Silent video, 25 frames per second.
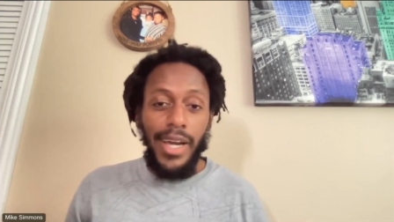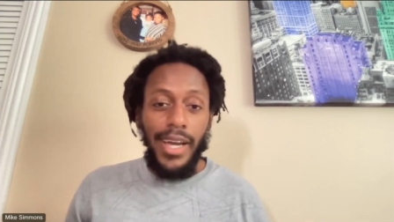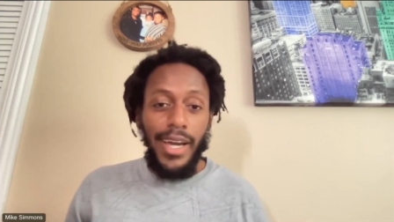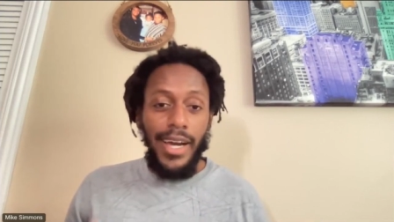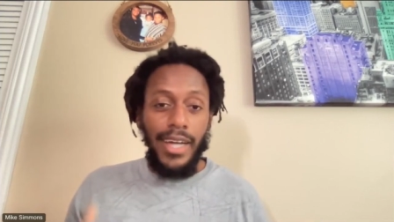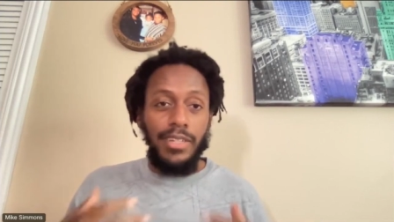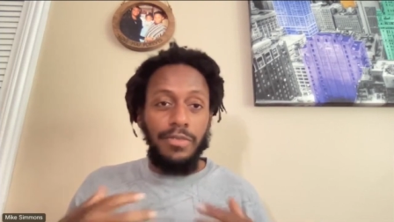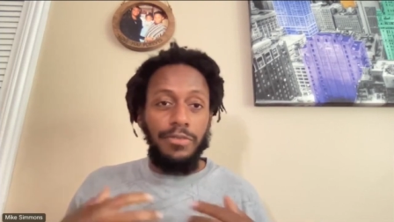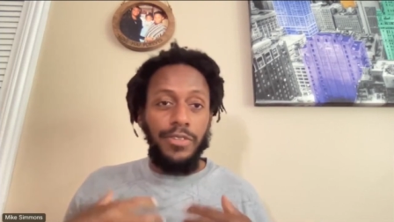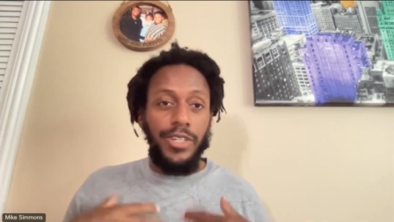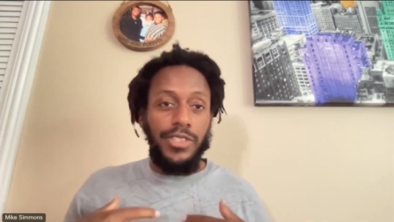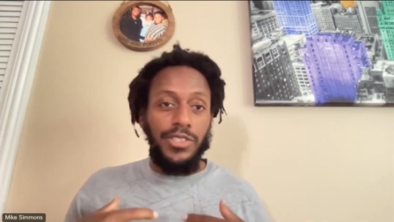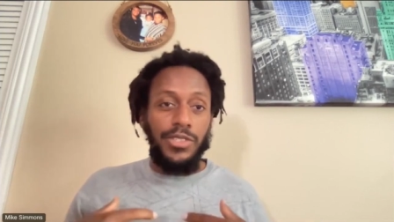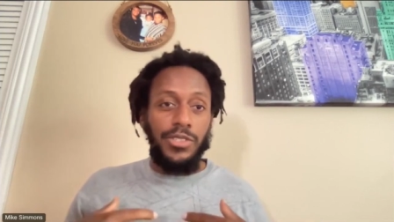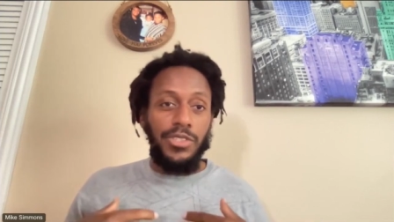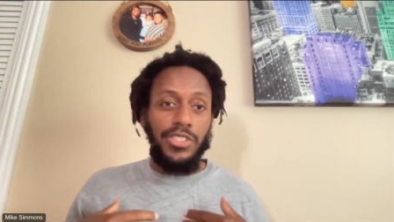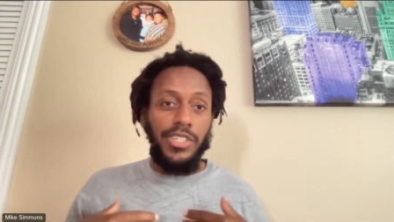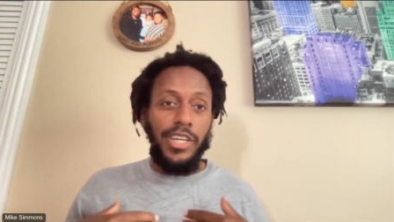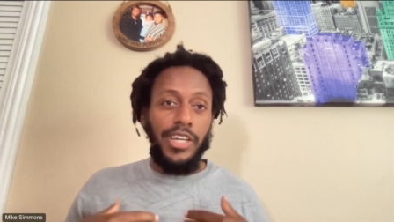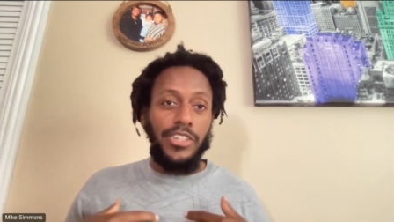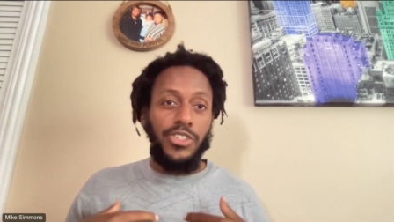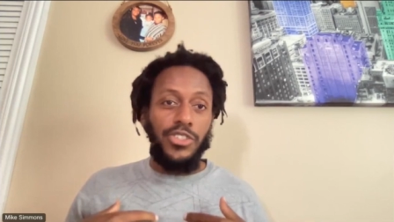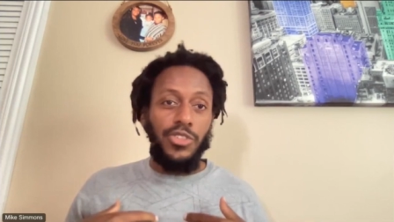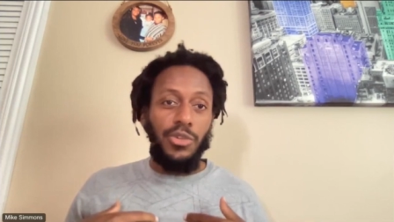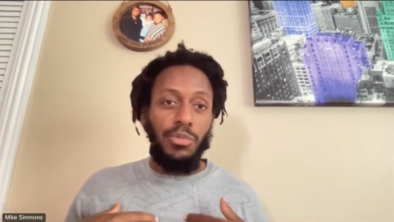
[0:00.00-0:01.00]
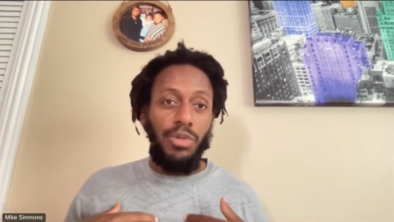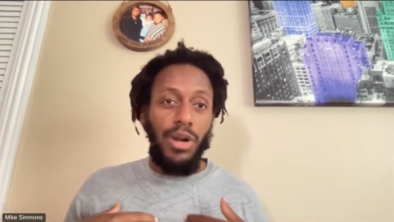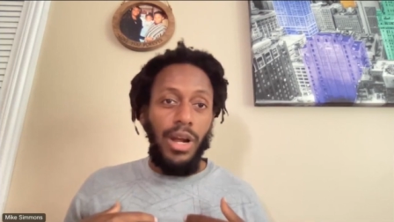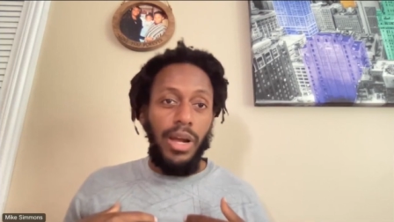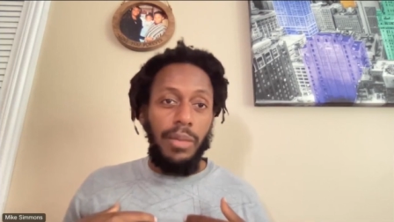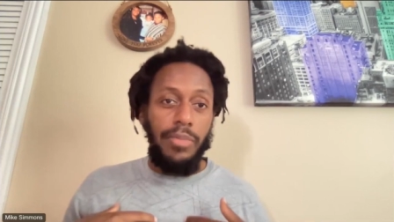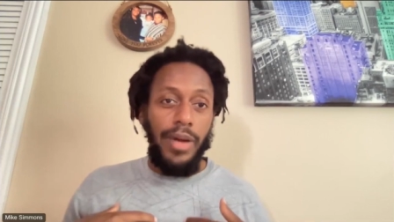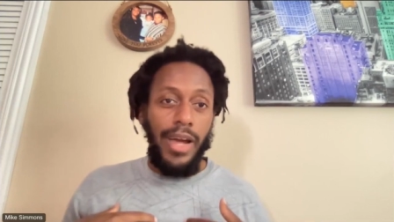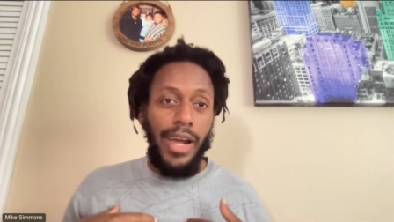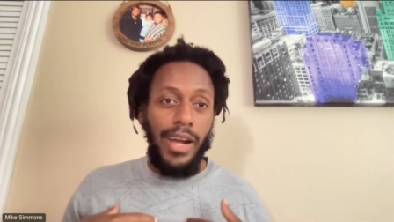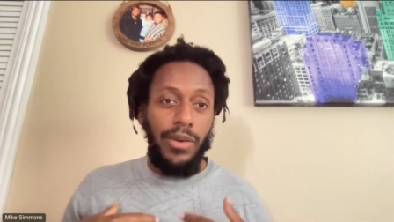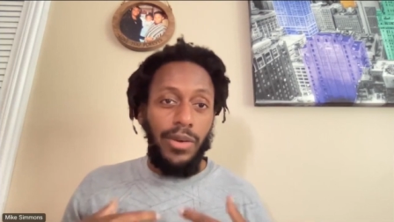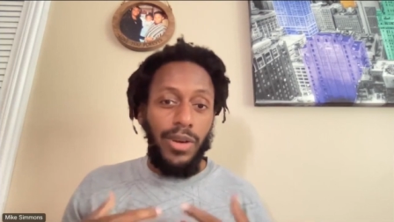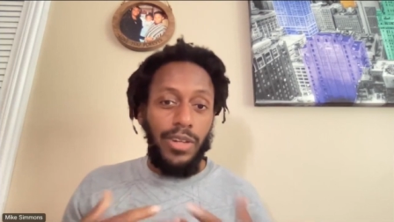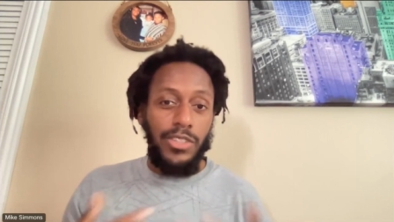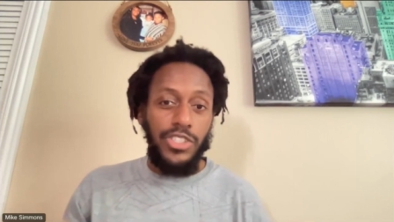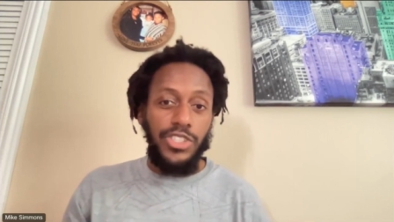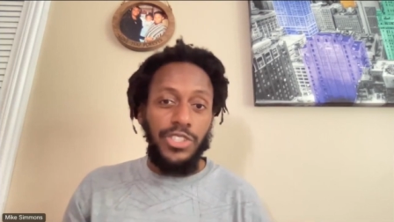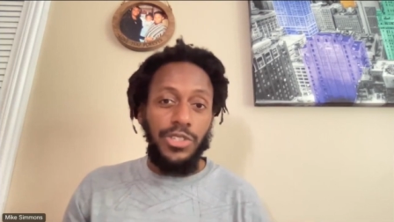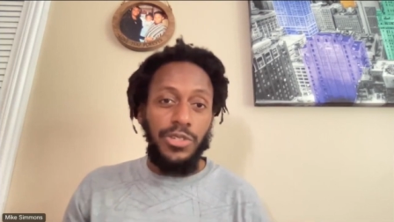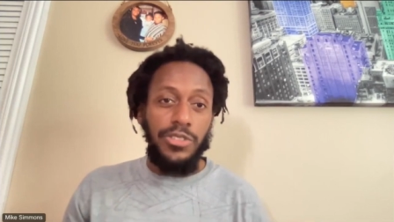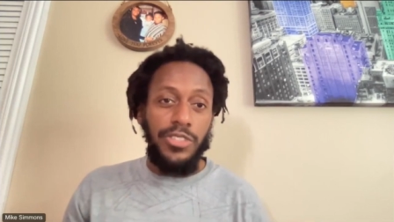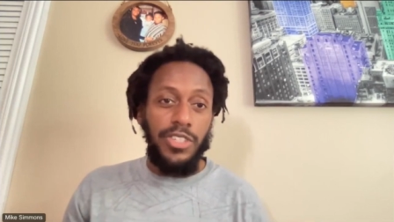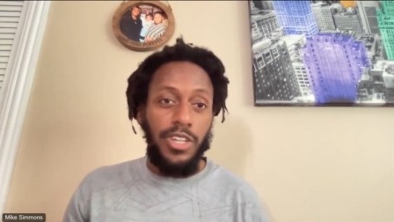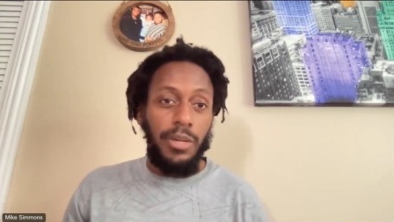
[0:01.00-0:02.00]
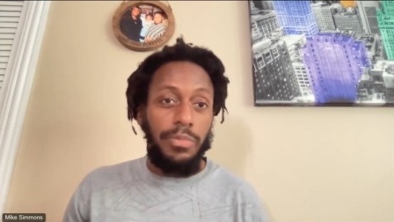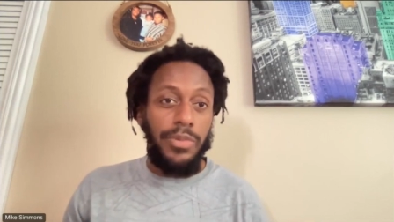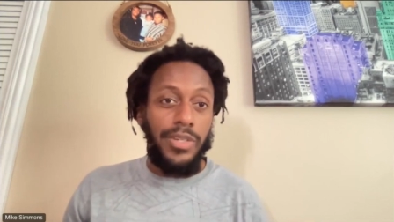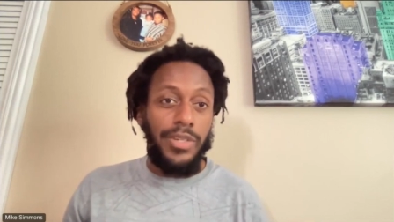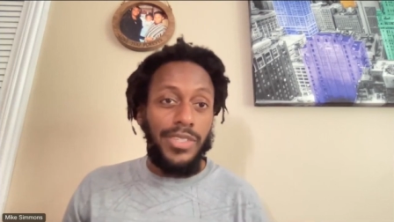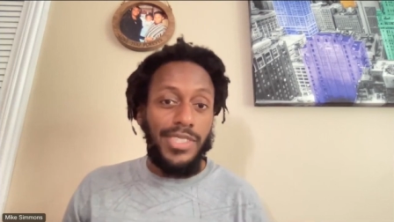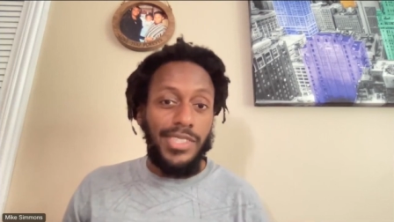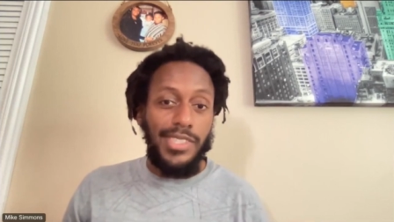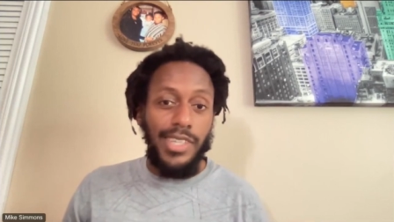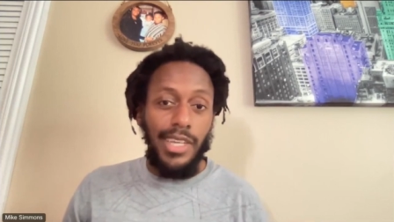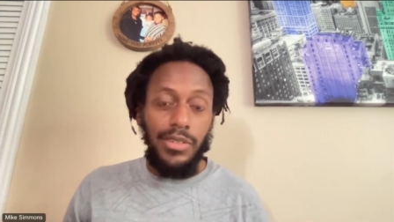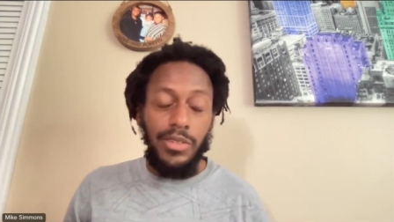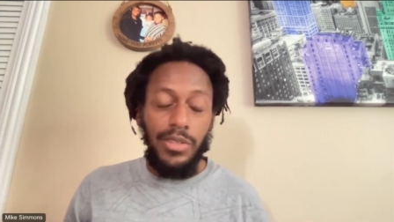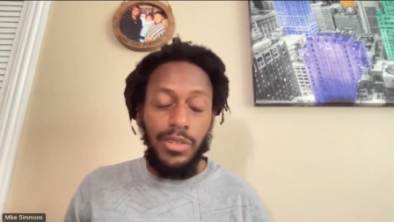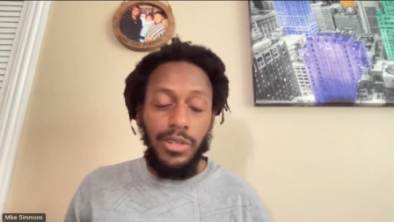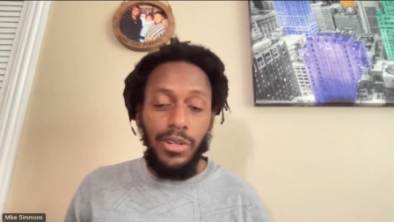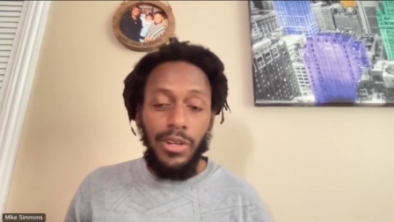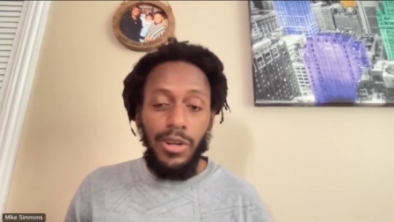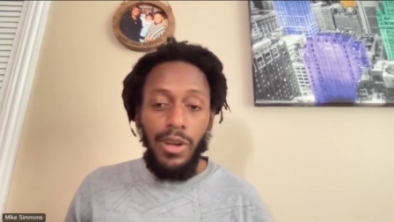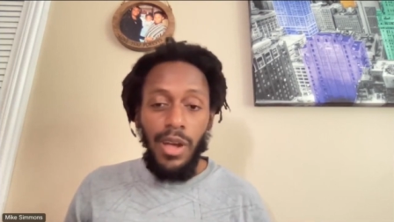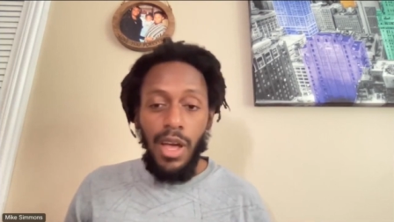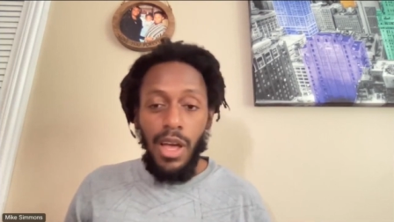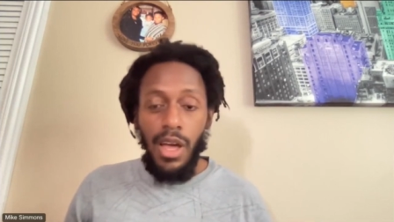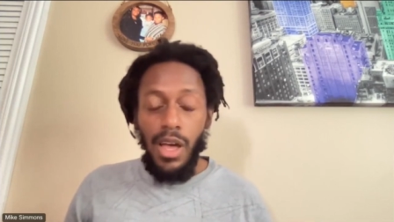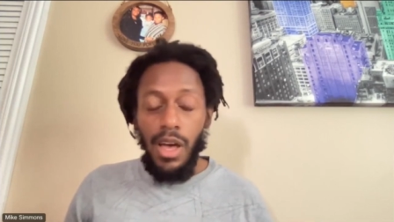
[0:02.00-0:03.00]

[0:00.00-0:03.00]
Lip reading: kind of intersectional background shows up as senator.